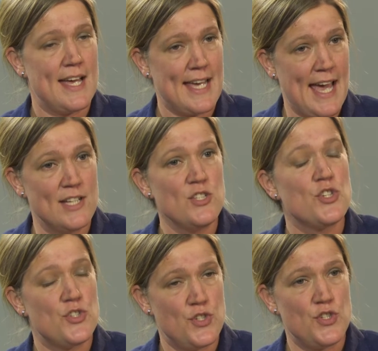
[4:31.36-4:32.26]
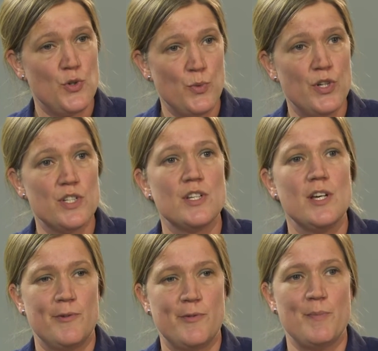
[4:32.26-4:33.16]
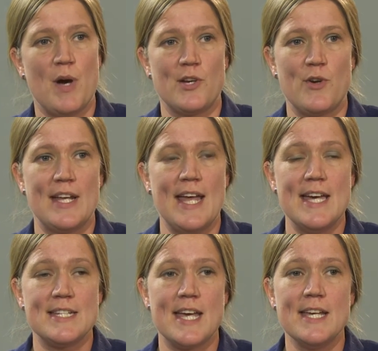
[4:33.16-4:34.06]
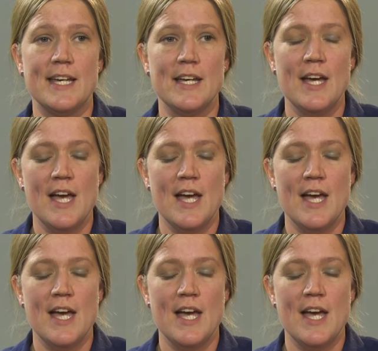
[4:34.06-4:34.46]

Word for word: again, just as you would for migraine headache.